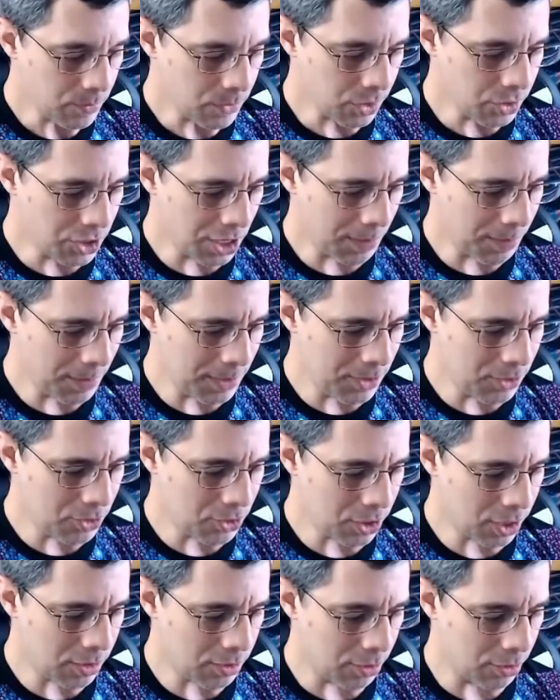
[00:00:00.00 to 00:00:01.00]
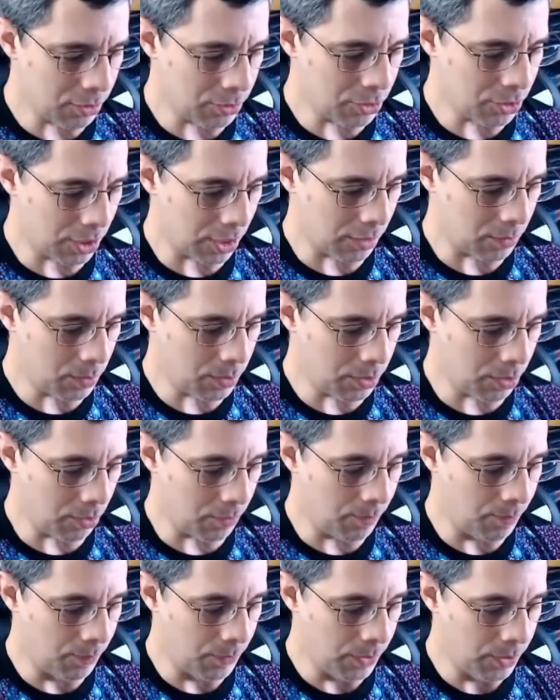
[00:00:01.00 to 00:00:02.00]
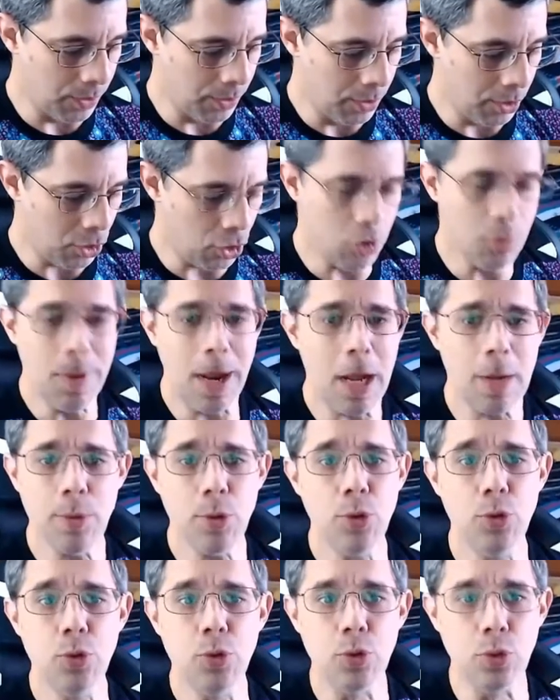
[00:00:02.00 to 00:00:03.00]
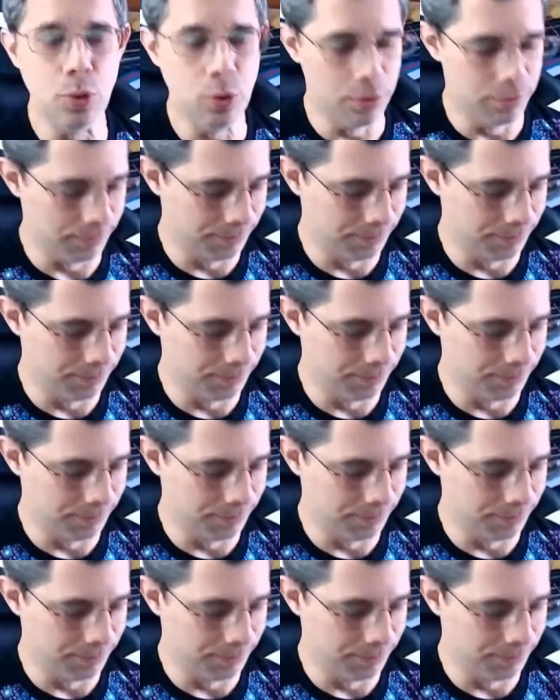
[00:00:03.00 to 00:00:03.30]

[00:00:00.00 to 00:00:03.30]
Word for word: Japanese childhood snack with you. Umaibo!